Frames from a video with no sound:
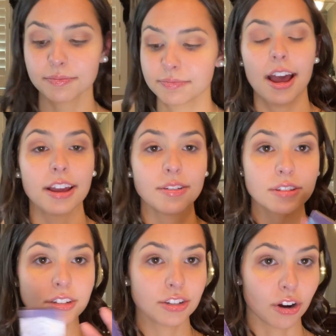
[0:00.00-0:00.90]
I use
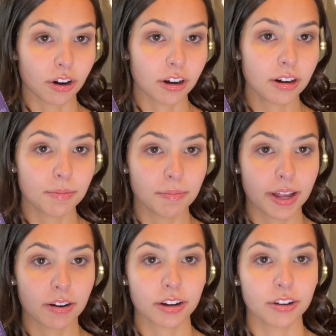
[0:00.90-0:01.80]
the Tarte
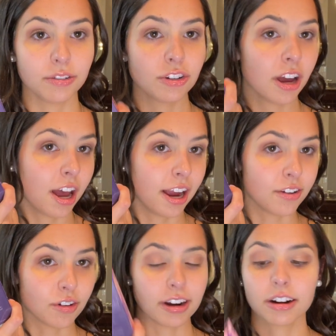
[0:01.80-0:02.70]
Maracuja
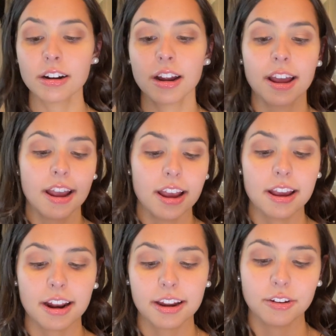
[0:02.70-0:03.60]
Hydrator,
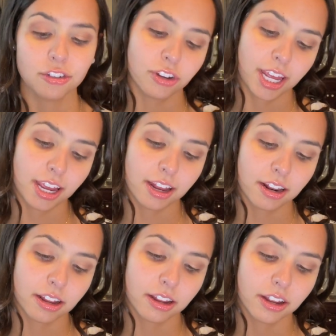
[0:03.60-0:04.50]
and I use
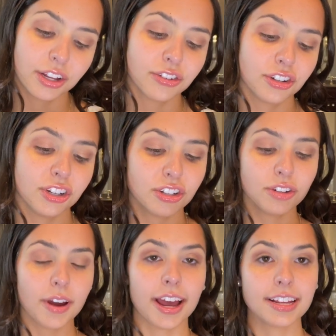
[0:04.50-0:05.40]
shade
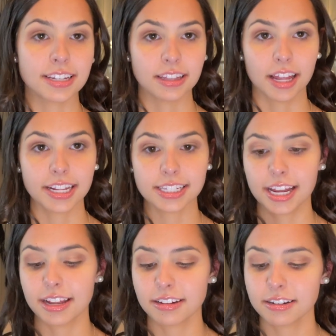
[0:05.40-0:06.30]
22S in Light
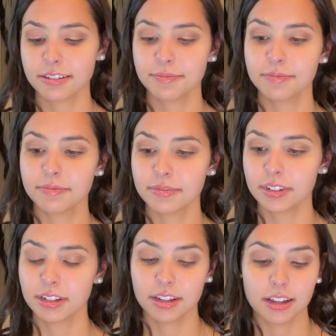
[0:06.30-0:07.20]
Sand.
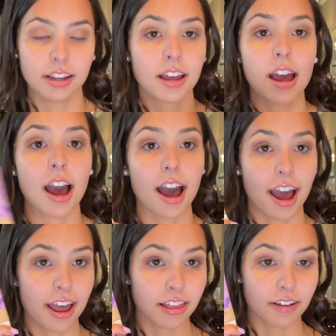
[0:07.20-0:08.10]

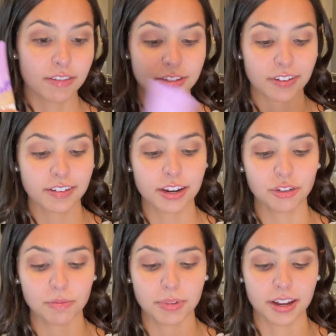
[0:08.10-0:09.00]
I love this
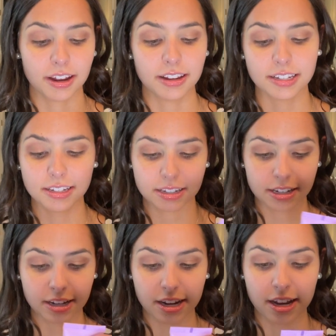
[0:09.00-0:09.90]
foundation because
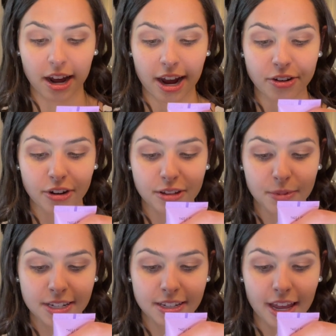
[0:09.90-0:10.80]
it hydrates
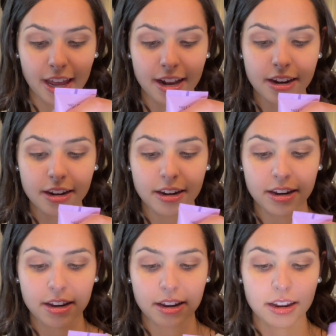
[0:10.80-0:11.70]
my skin
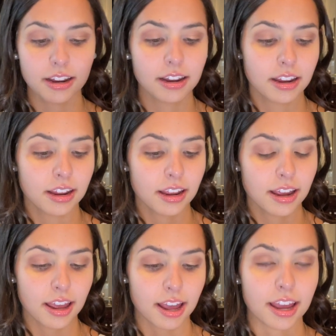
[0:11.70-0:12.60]

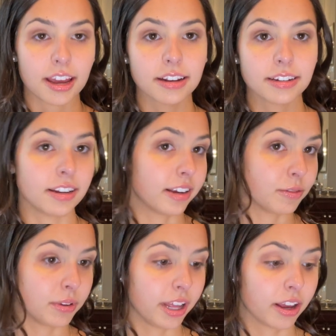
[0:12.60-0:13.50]
and it gives
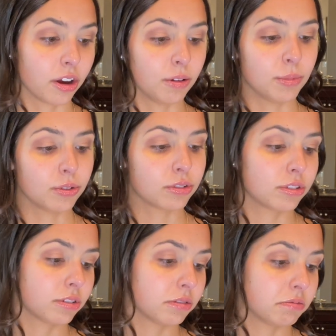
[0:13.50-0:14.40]
me like
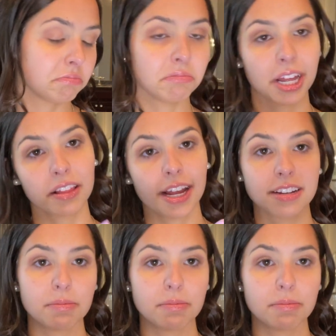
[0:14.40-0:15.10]
almost like light to